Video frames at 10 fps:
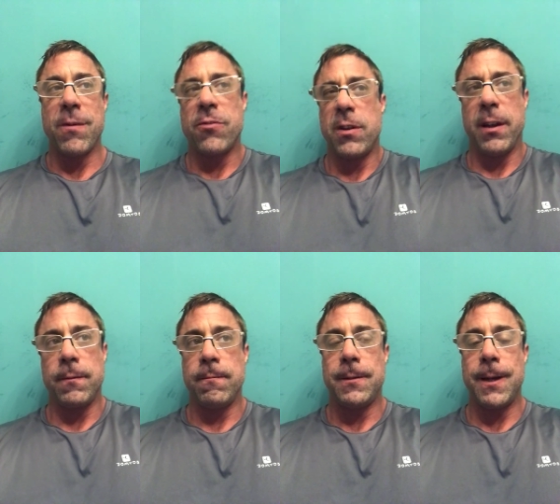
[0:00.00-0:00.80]
for
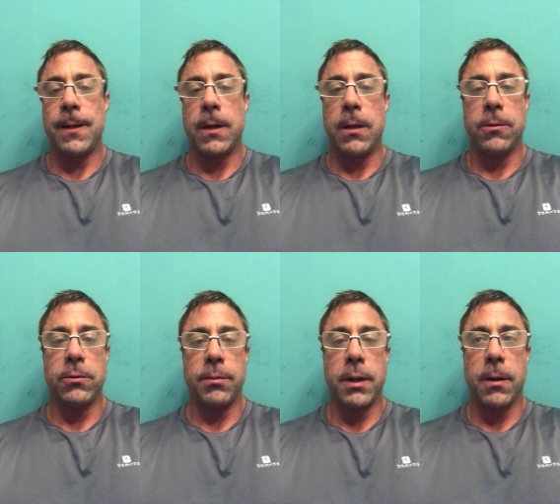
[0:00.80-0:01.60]
like
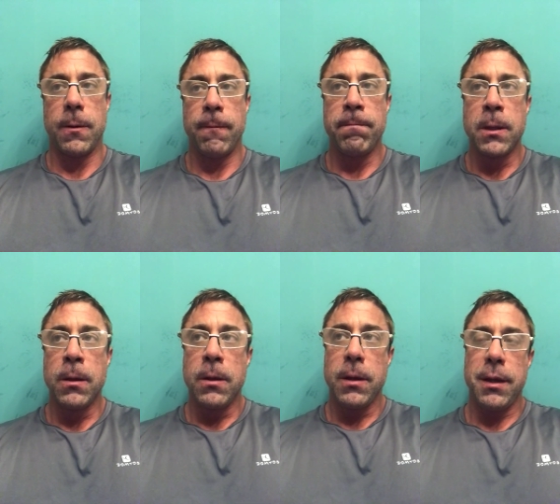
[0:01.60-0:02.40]
$10 a bottle,
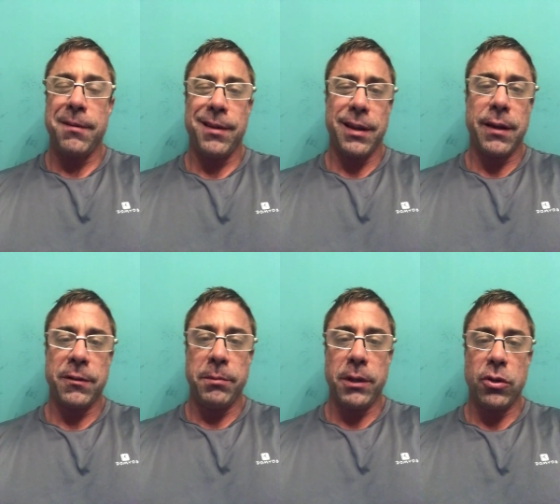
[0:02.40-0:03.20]
it
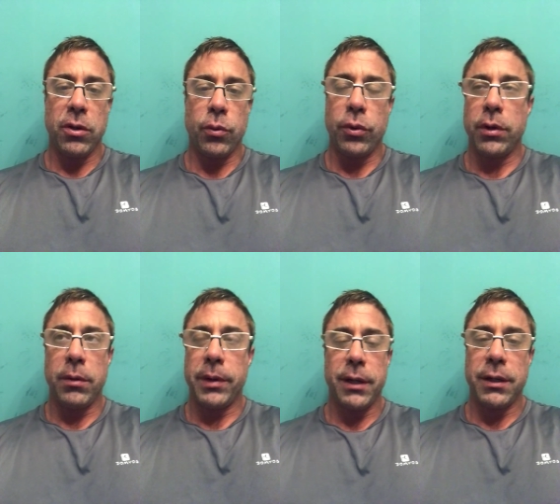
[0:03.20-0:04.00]
gives me good
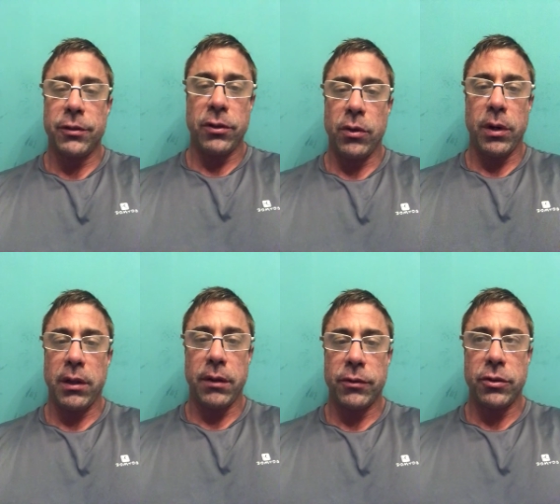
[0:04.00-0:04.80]
wood, but it doesn't do
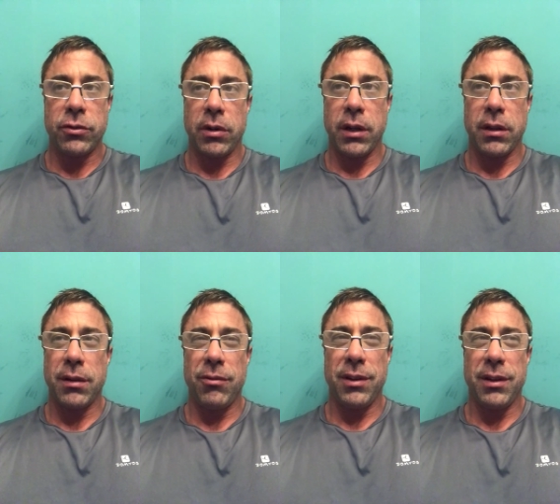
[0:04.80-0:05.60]
anything for strength
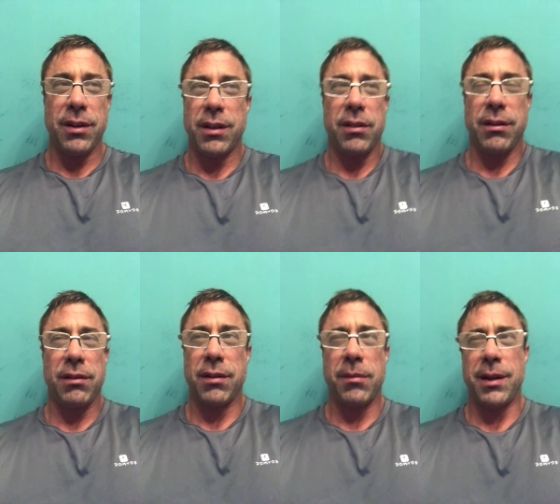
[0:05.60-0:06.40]
and really nothing.
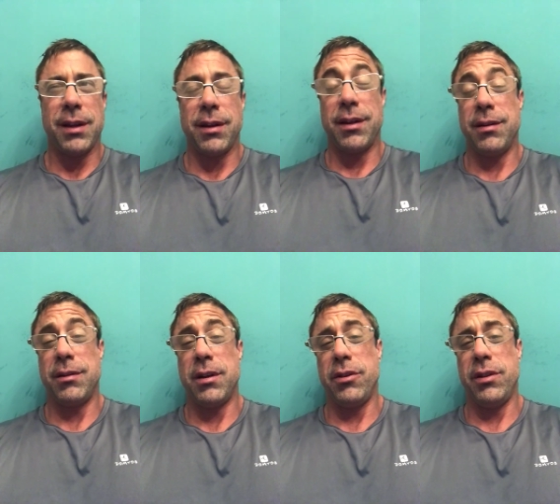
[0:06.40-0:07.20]
I mean, I
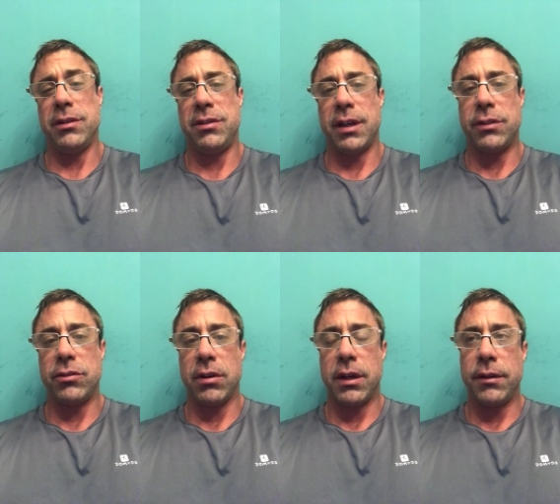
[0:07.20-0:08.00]
don't, other than sex
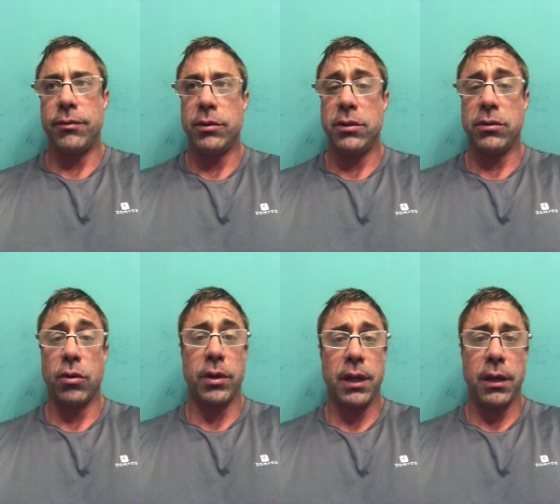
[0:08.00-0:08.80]
drive, which is
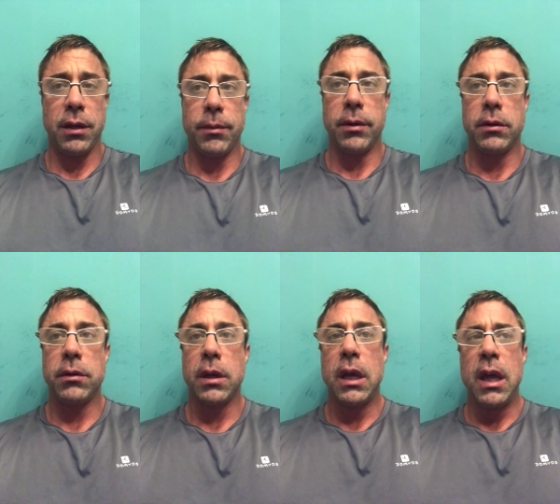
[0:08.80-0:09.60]
okay, but
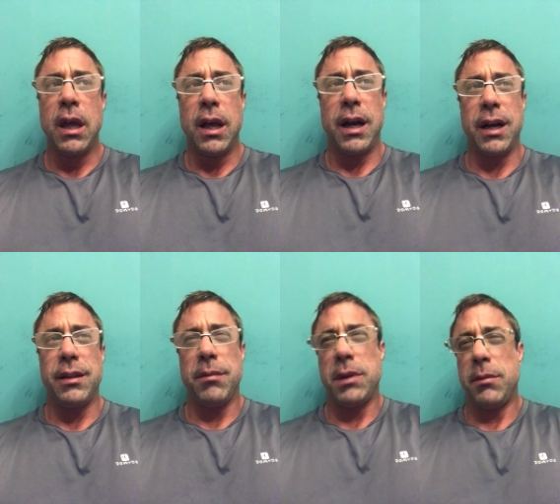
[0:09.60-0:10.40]
I
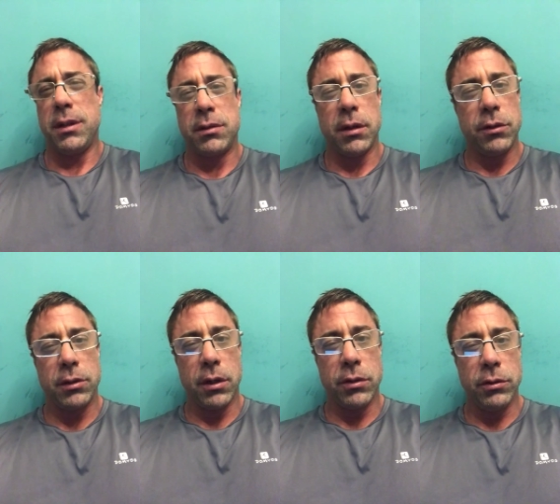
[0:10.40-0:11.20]
think maybe it's
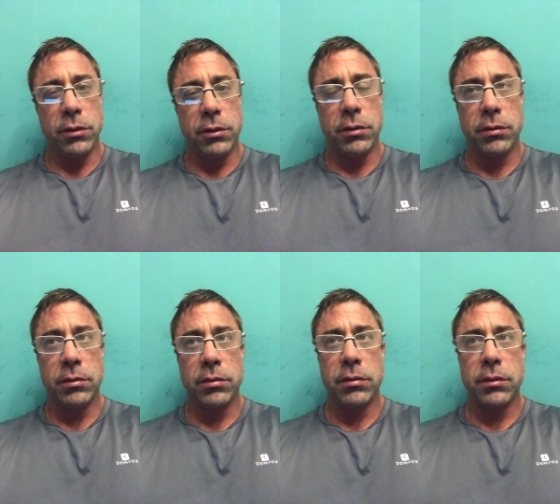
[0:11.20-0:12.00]
underdosed.
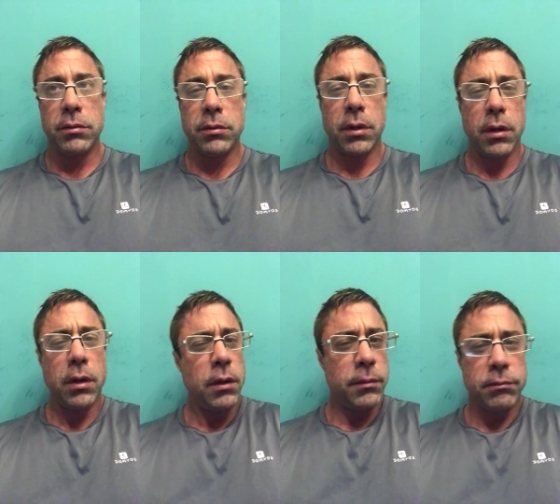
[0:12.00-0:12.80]

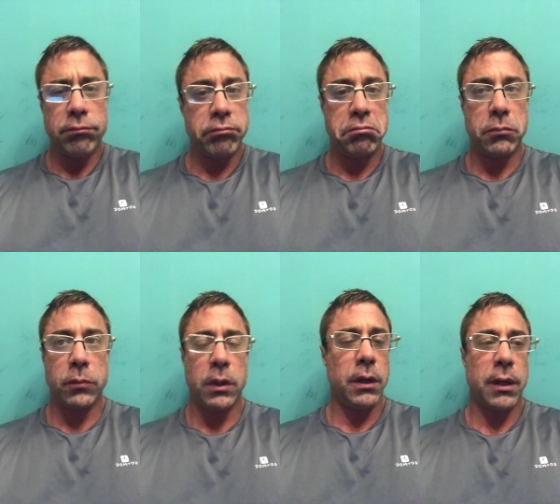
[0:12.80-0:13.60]
Um,
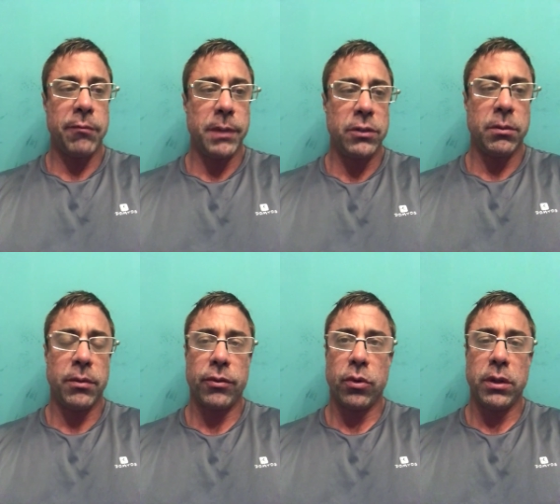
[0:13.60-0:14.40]
I've mentioned
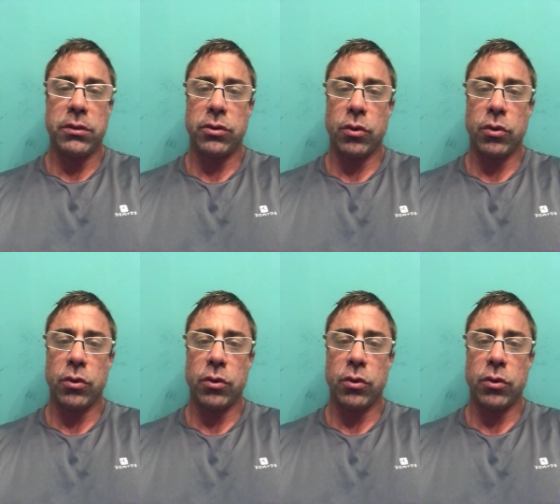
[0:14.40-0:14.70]
before